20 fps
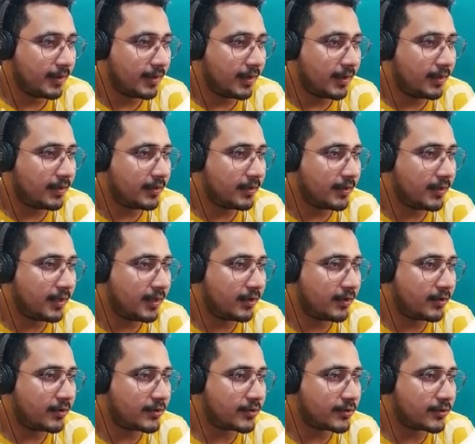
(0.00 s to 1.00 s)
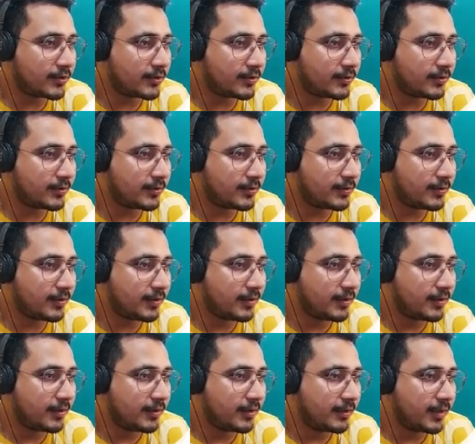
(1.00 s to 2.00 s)
And here also.
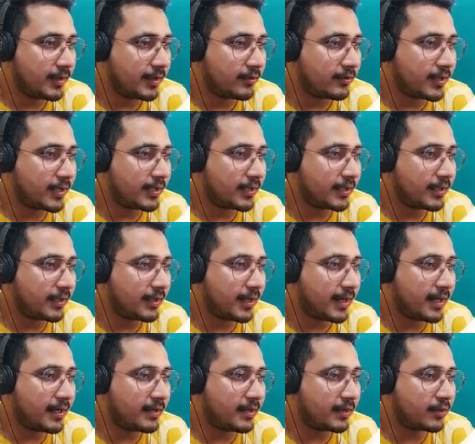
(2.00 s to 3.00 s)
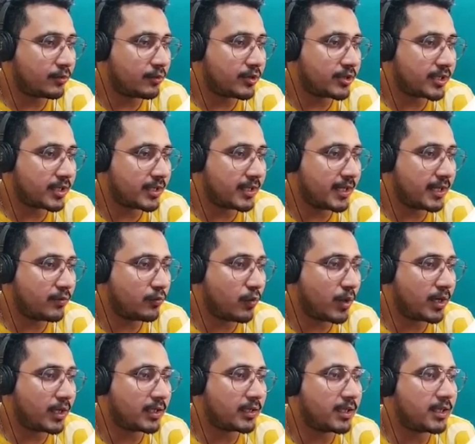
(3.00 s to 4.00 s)
Like you can get a question like
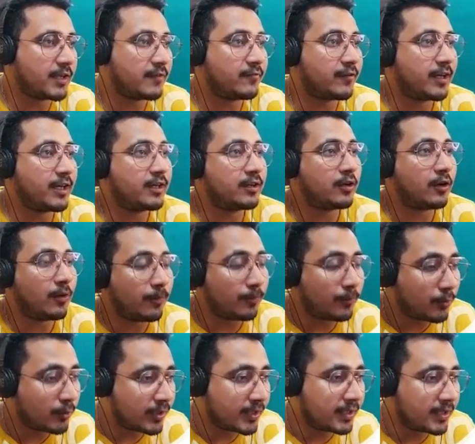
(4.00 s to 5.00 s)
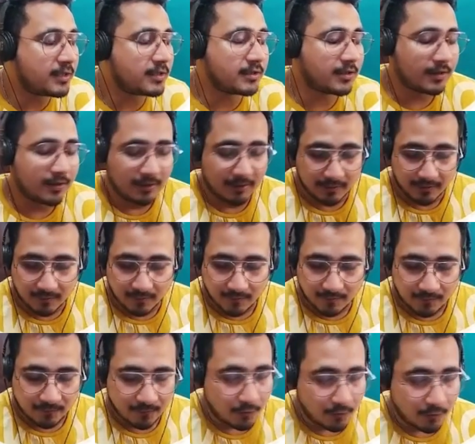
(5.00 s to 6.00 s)
what are the different components
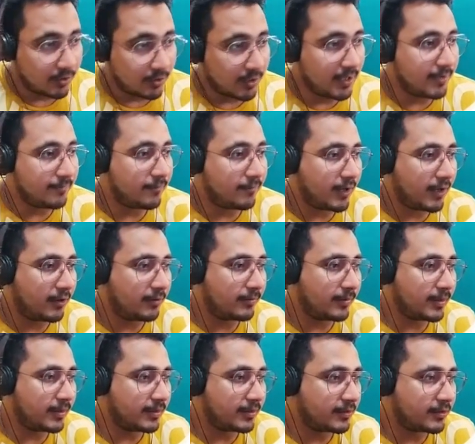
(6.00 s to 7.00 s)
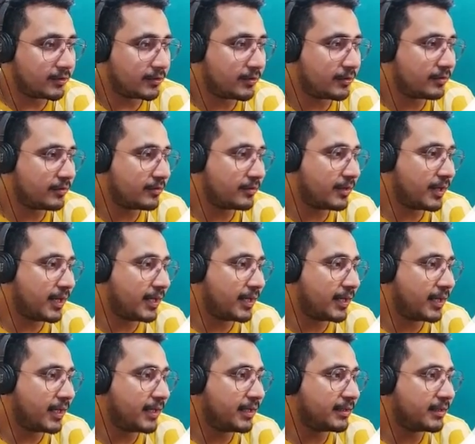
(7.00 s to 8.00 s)
of the environment. So the
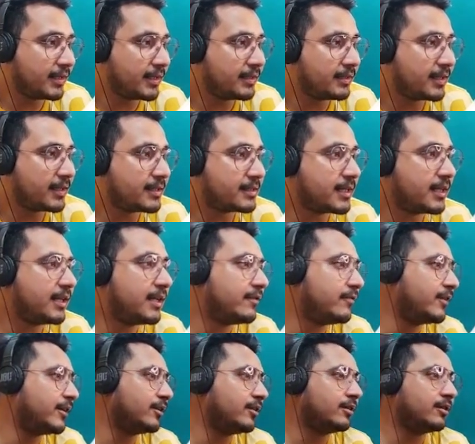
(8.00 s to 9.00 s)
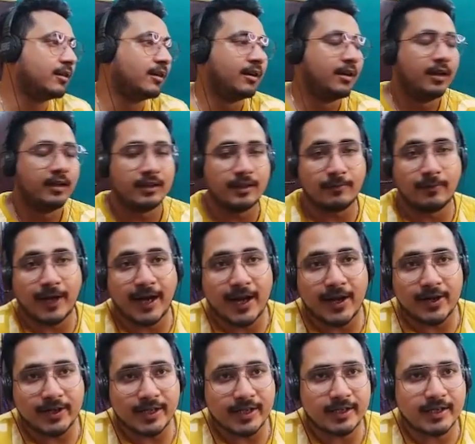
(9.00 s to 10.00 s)
underlying thing that is the living, the
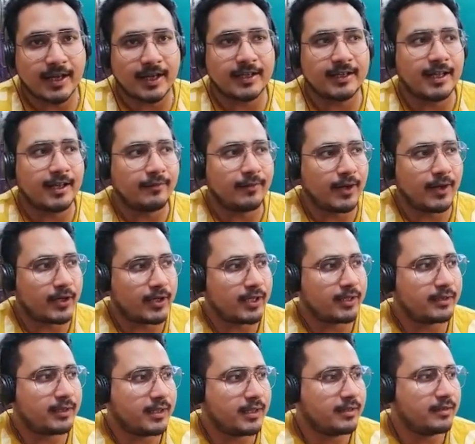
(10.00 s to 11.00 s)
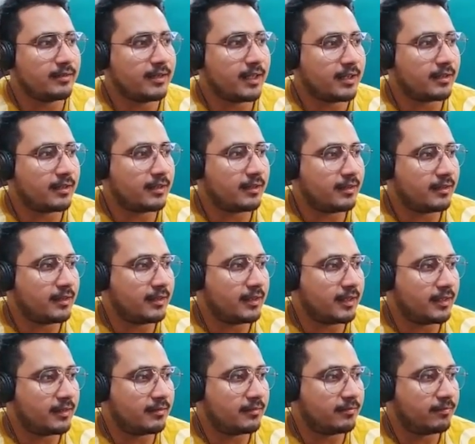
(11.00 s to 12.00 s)
biotic and the abiotic thing that
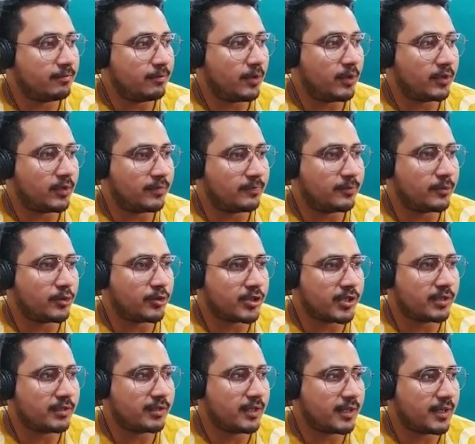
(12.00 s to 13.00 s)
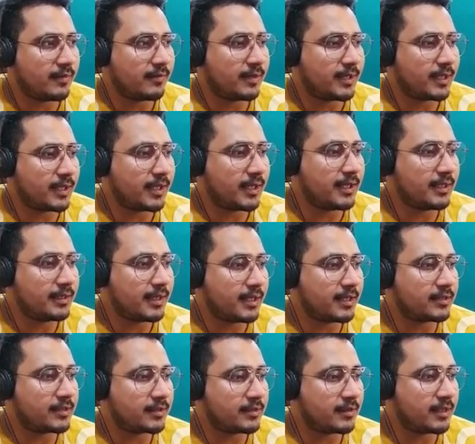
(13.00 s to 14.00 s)
bottom portion that I have underlined, that
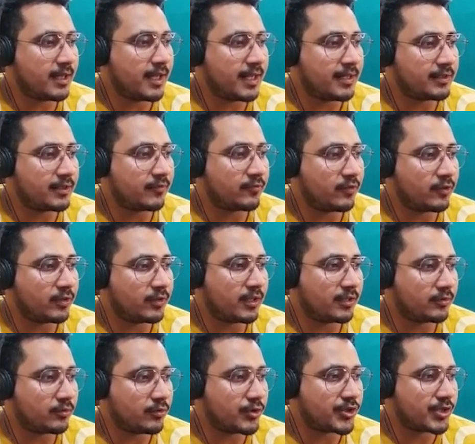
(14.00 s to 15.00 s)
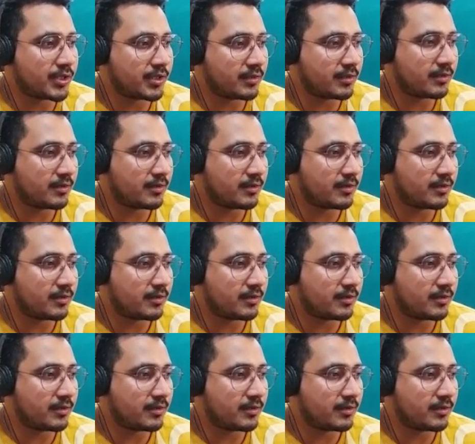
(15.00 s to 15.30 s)
is the answer for that question.